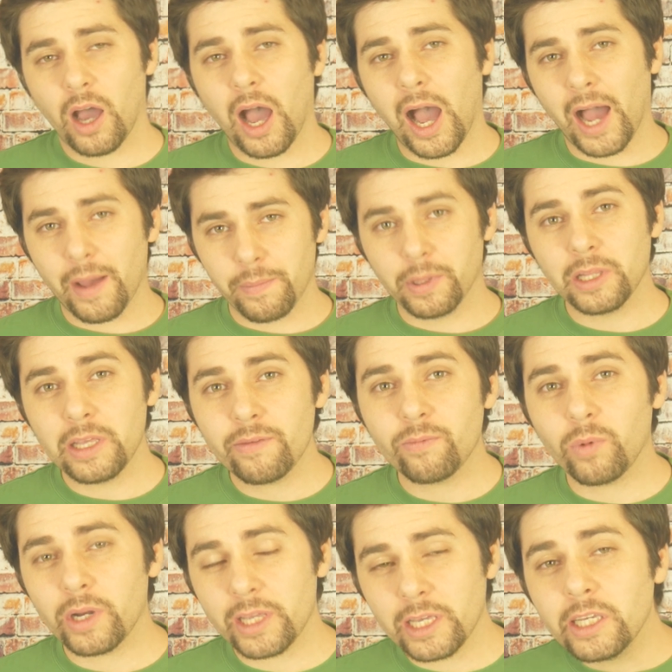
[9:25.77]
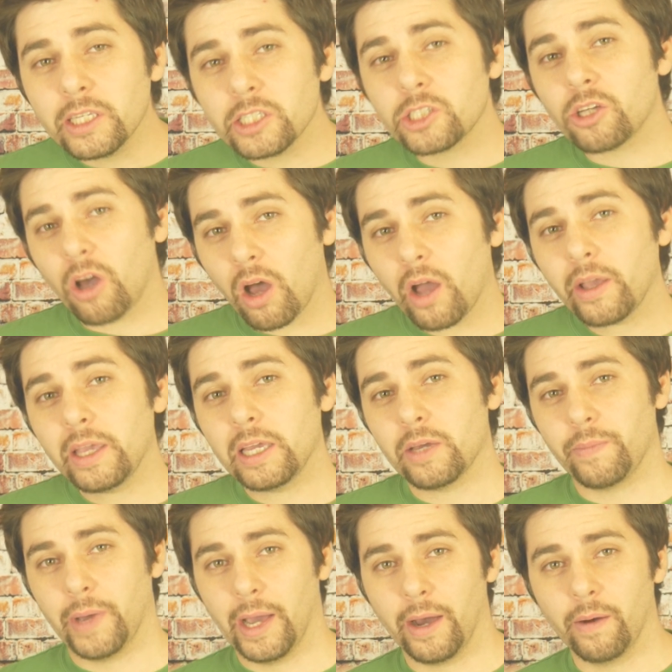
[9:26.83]
I believe what he is talking
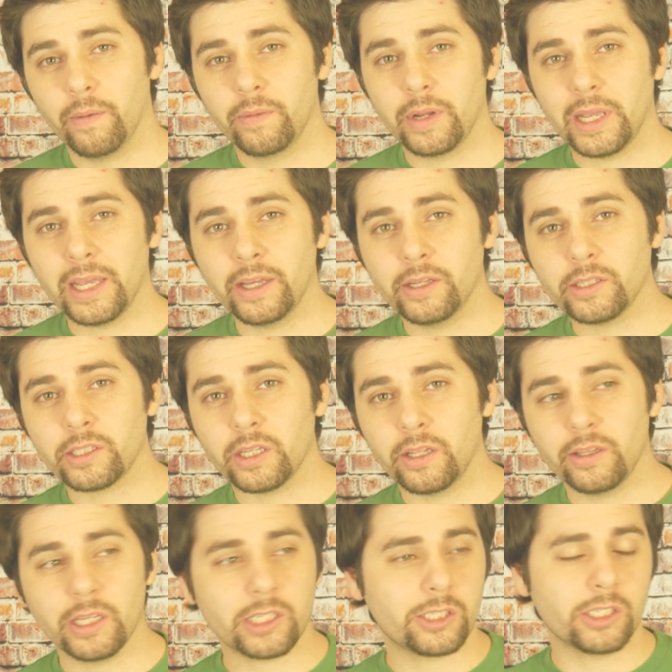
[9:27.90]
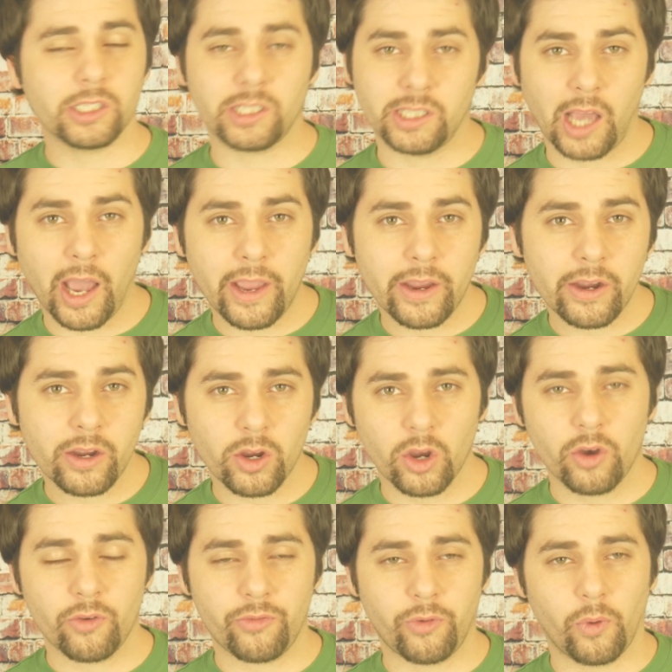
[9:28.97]
about is this desire
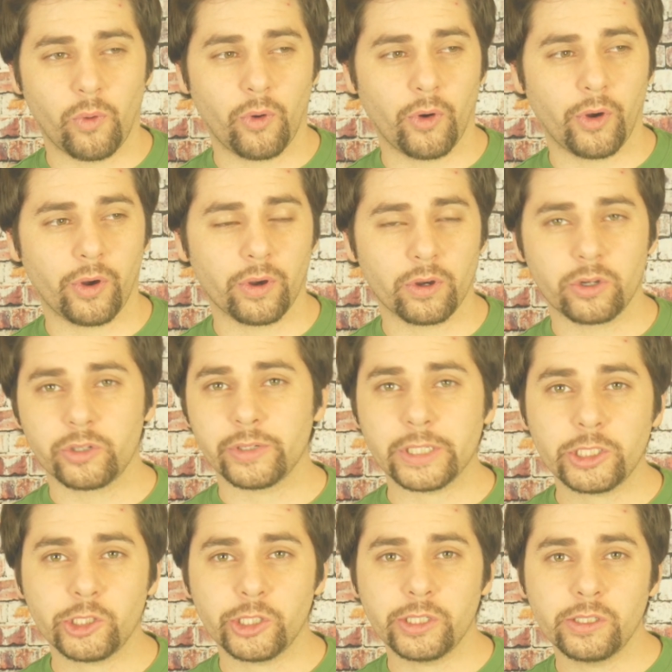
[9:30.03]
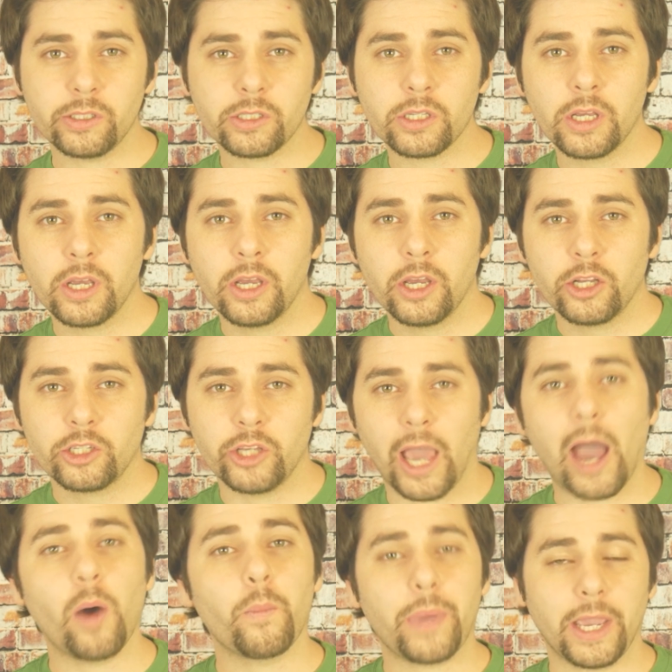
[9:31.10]
for Christians to
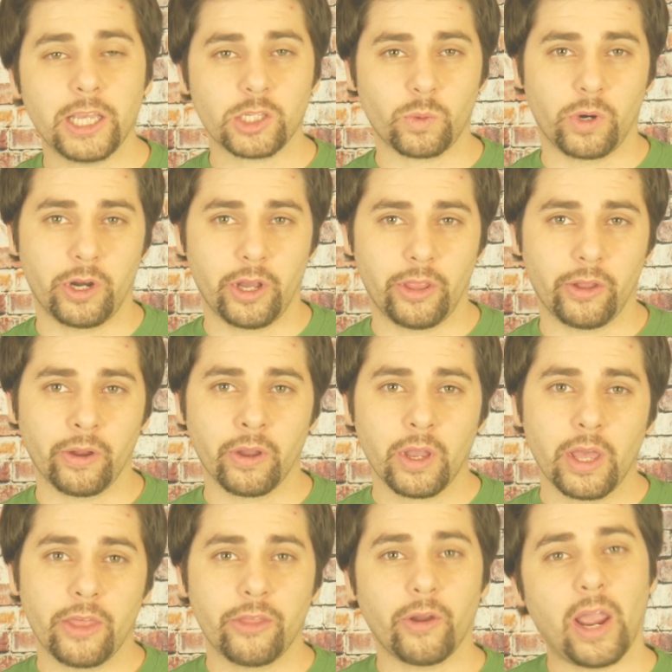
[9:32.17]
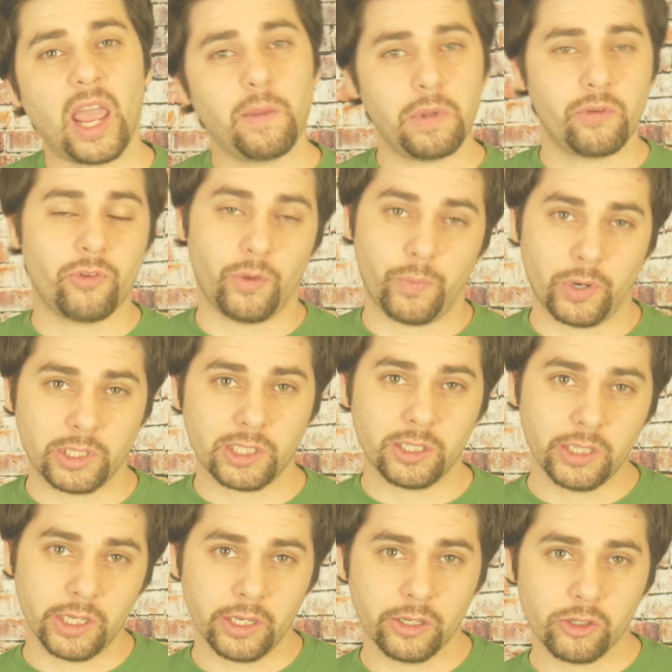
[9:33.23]
outpace one another. They're aiming for
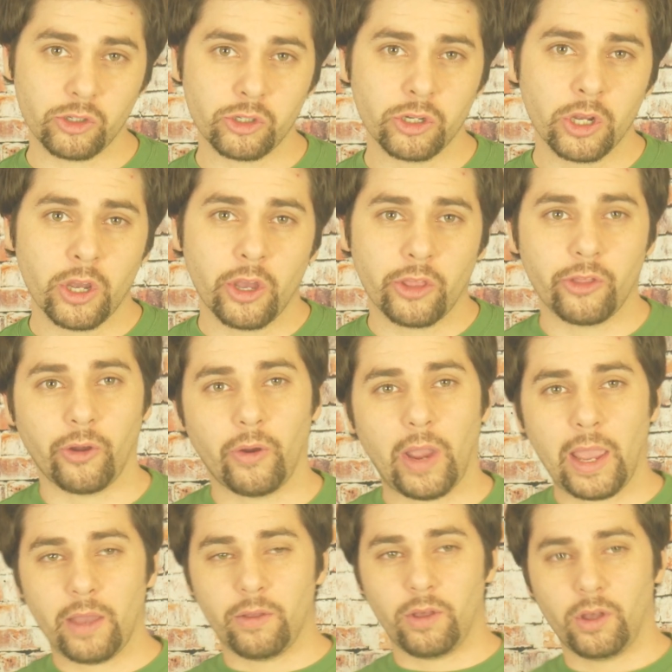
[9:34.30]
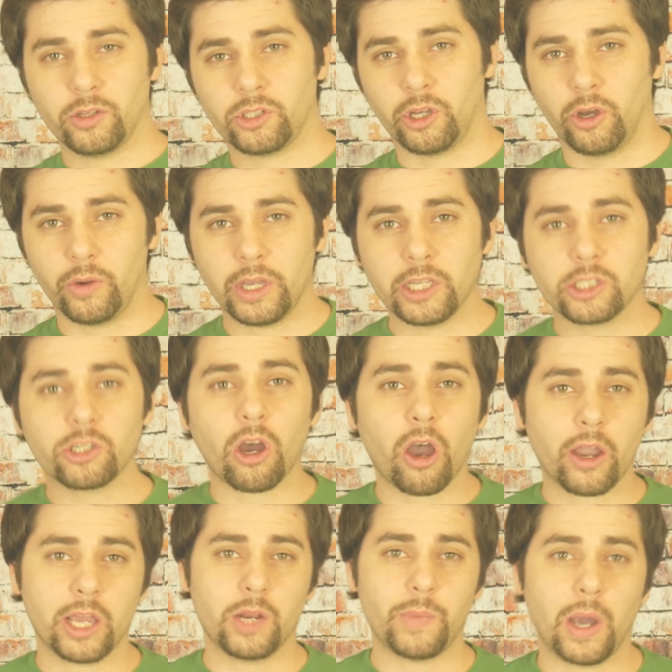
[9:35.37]
prestige. So he's
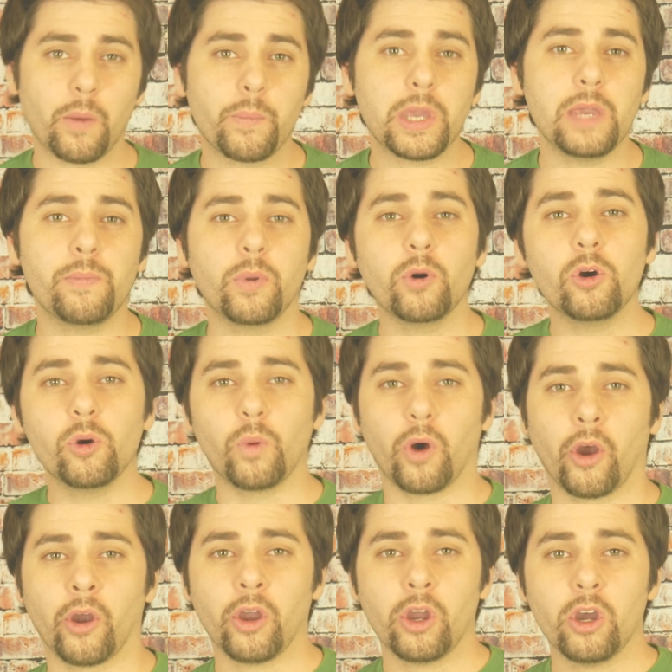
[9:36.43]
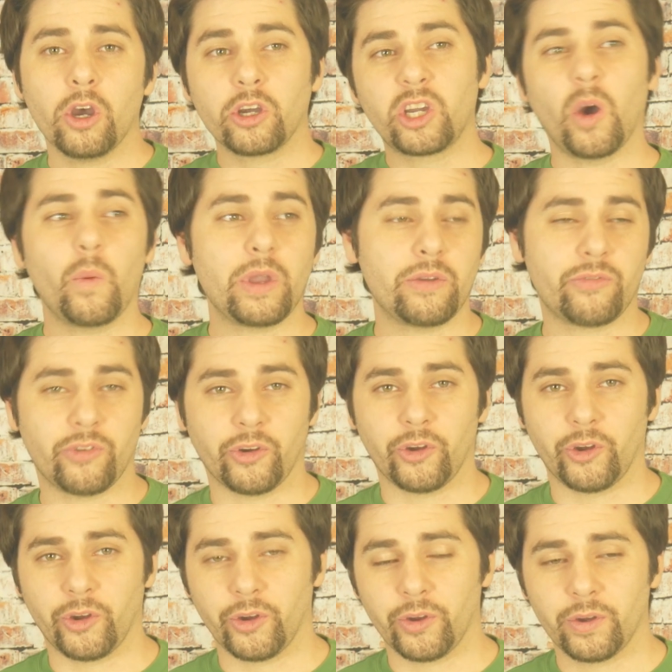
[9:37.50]
talking about people who are going
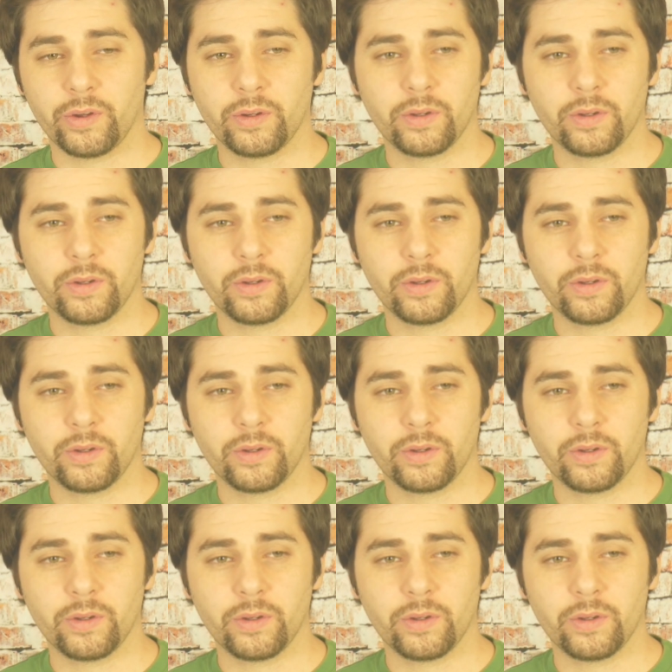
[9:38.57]
for